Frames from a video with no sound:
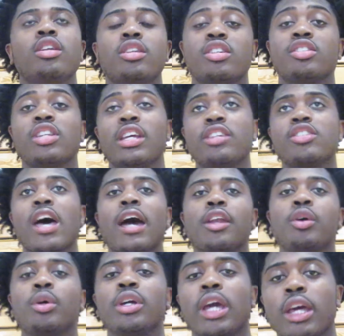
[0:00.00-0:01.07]
the state
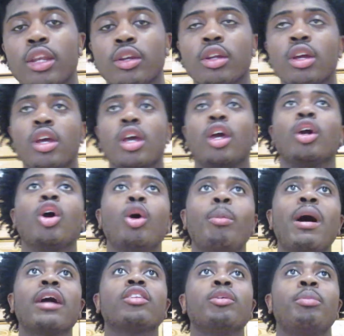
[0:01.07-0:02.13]
title again and go
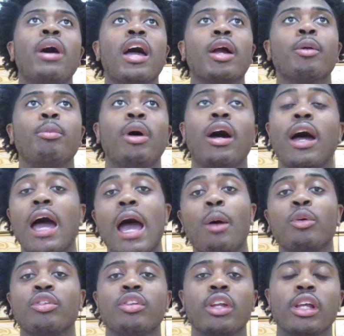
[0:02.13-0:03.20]
back to back. But I
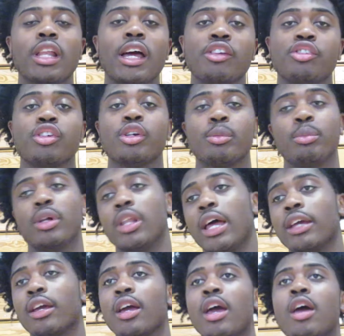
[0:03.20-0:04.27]
wasn't there last year, but like